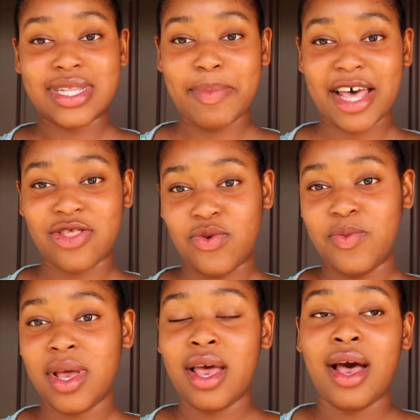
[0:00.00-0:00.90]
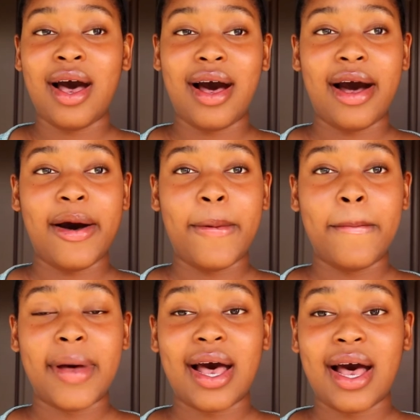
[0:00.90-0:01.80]
the bathroom,
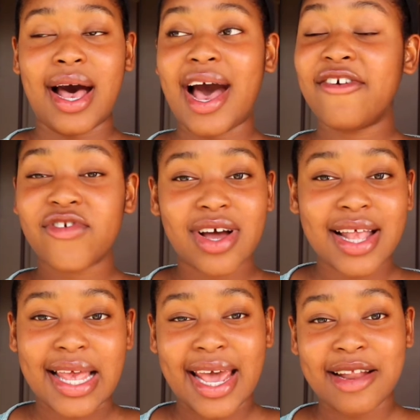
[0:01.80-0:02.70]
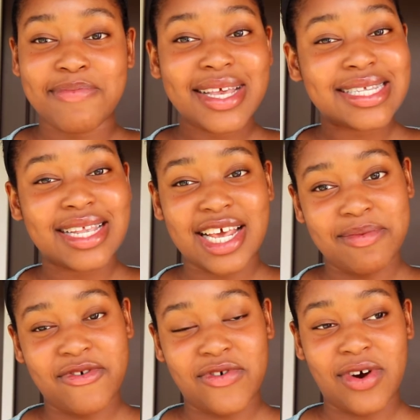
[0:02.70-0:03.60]
um, I forgot that I had beets the
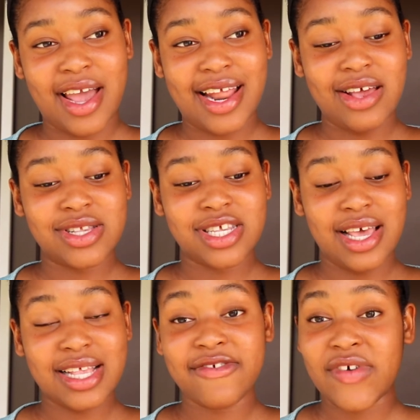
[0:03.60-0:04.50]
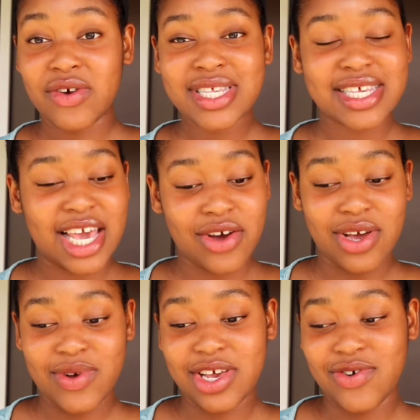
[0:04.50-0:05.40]
day before, and it's, it's very
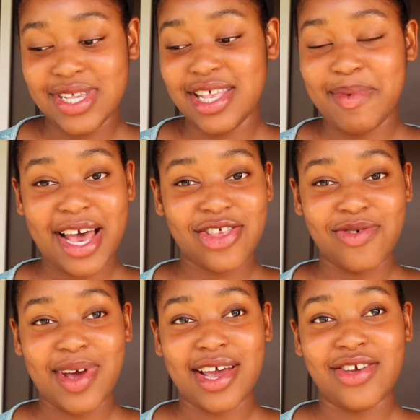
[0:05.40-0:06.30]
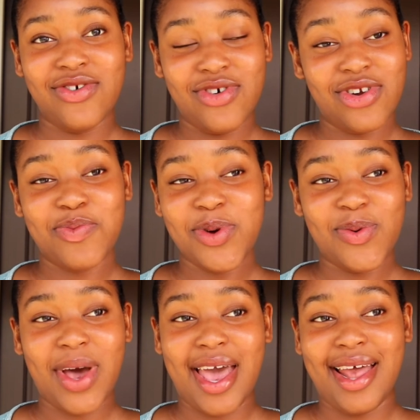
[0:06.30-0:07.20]
scary when you go into the bathroom and you go to
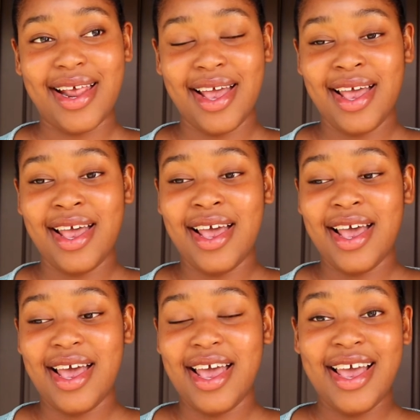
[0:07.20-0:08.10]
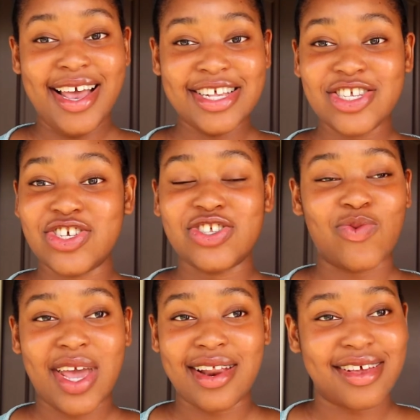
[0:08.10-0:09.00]
poo, and it's just
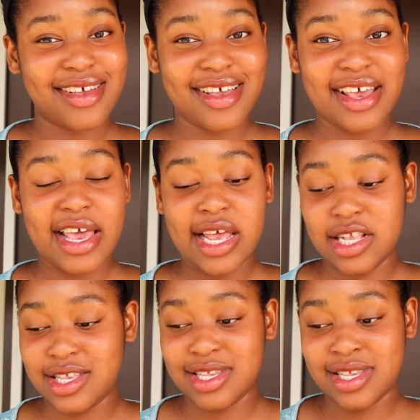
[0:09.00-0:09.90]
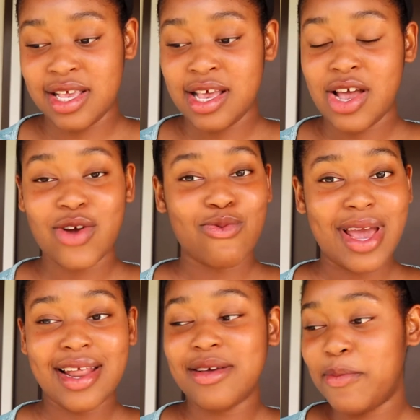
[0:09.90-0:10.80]
red. It's
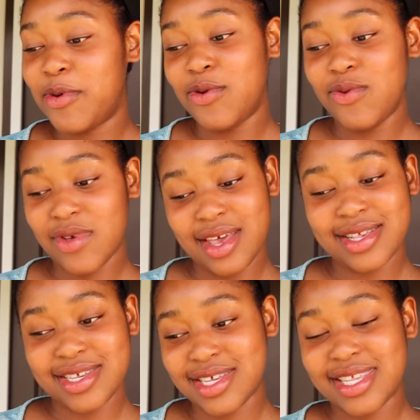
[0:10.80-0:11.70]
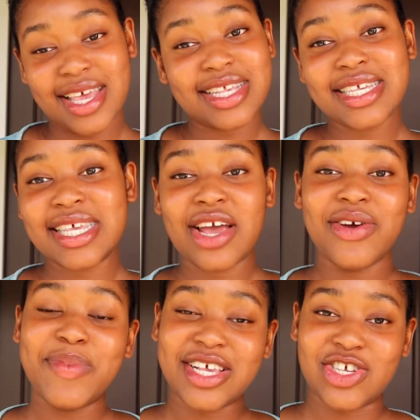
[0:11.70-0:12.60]
red poo. It's just, it's a
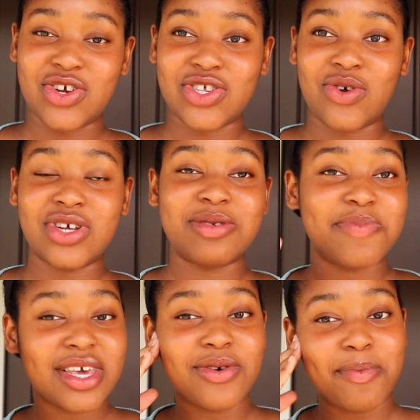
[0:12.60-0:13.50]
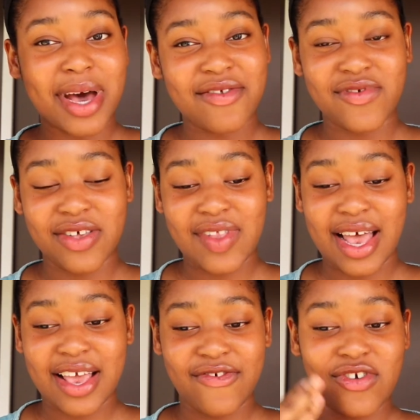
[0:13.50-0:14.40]
scary mixture, so just be mindful of
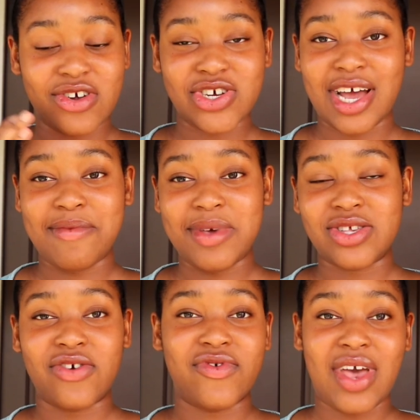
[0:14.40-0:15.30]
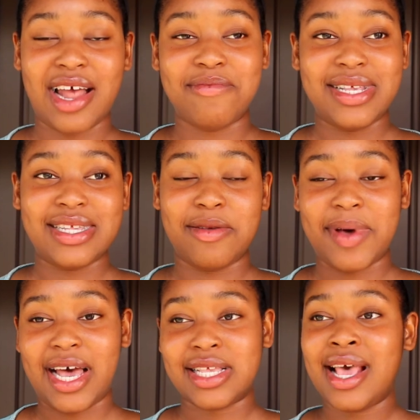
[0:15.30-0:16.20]
that if you're trying beets or if you had beets in the
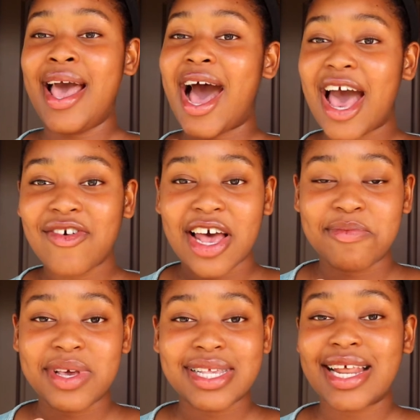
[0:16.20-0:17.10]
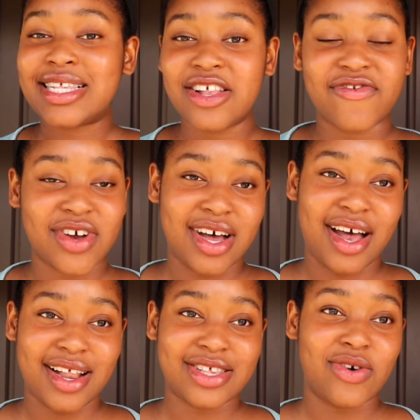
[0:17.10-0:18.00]
past. I've had beets and I still
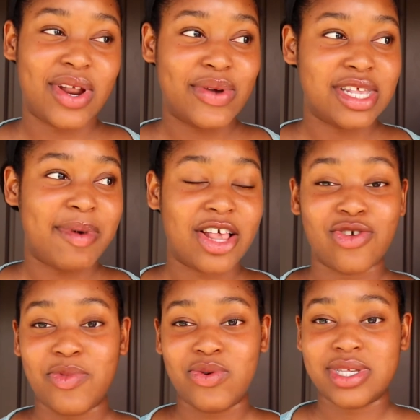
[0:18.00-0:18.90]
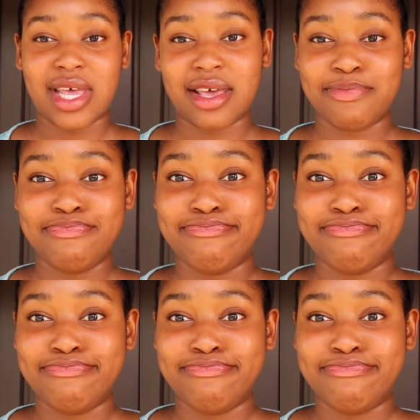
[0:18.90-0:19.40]
forgot, so when I went to the bathroom it was like...